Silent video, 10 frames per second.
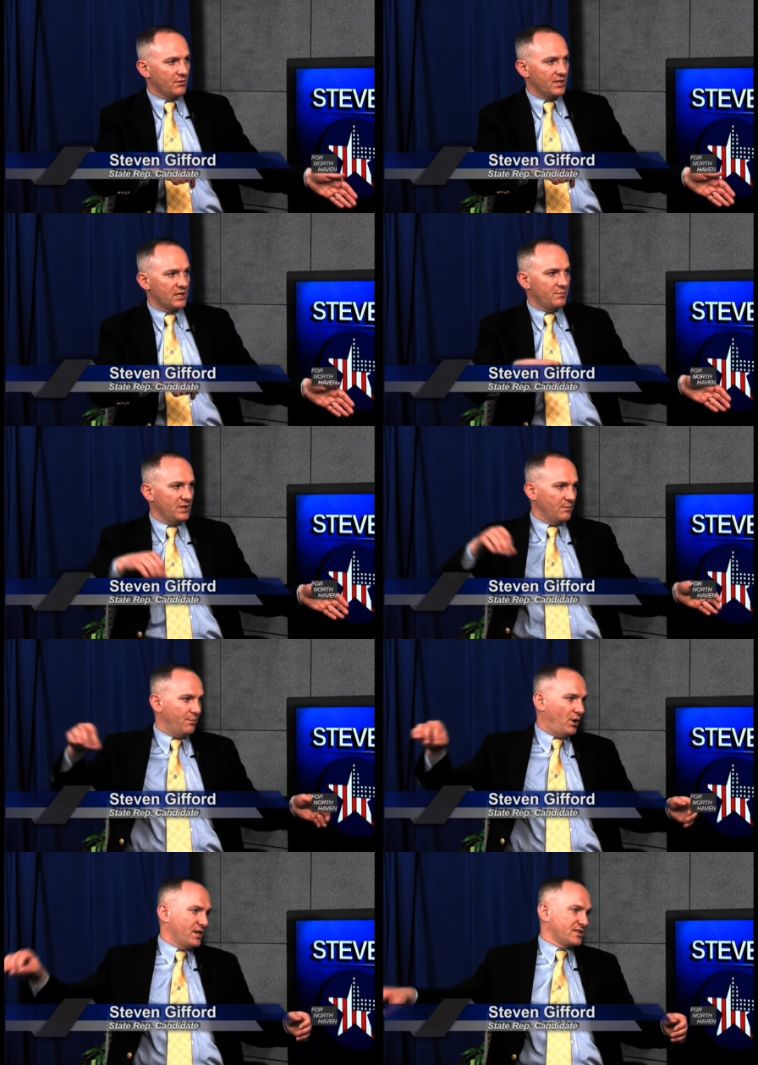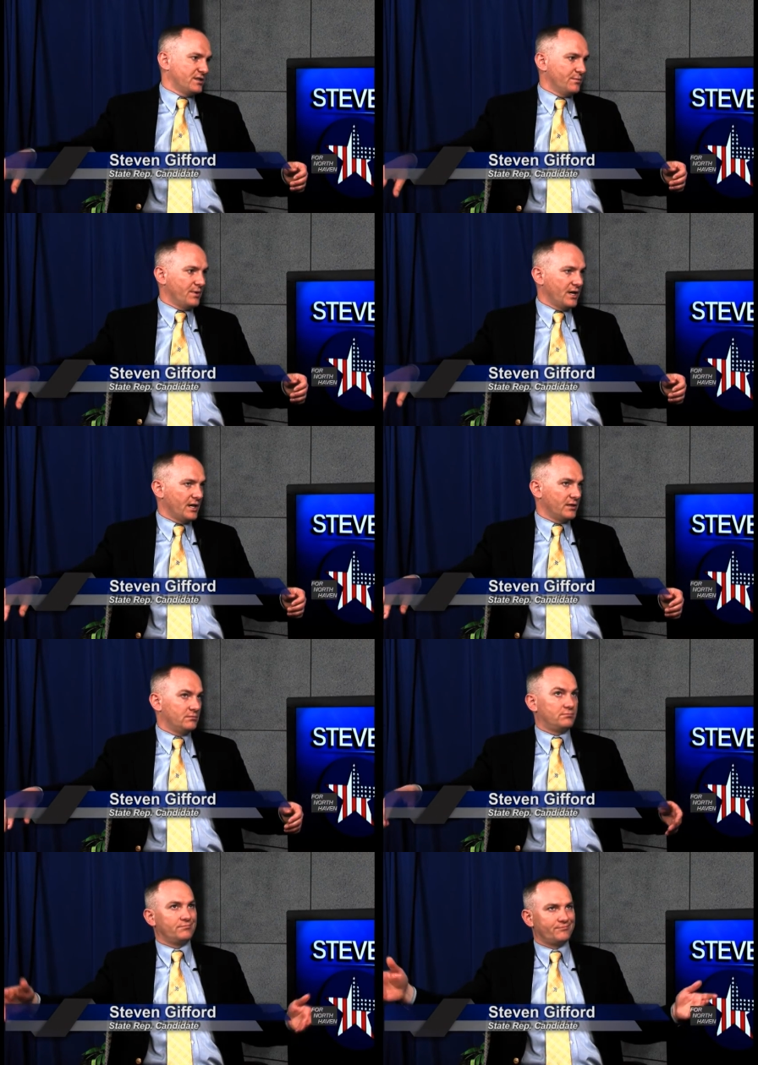It can be in Boston by
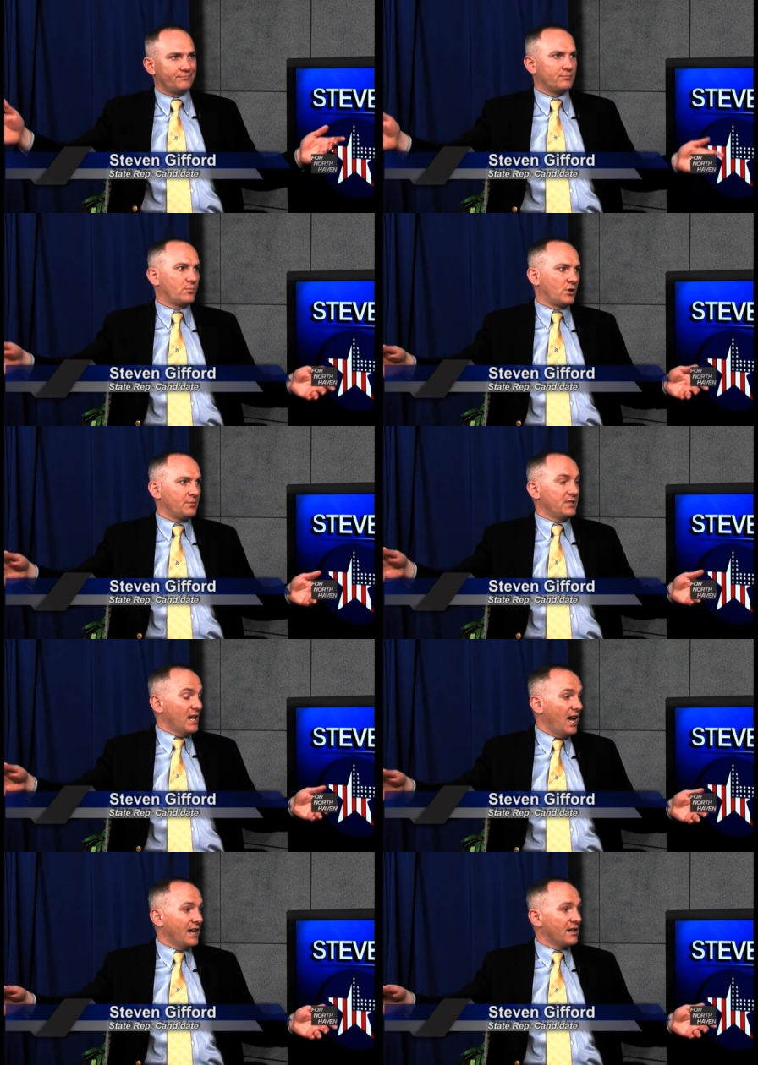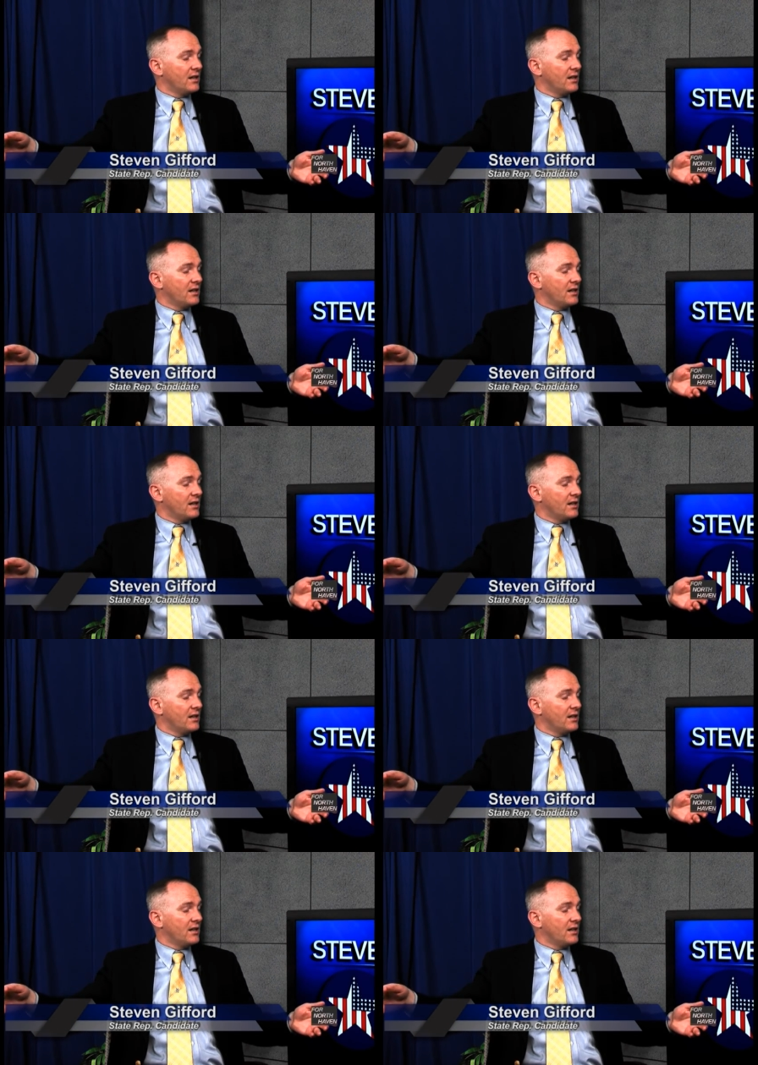probably 9.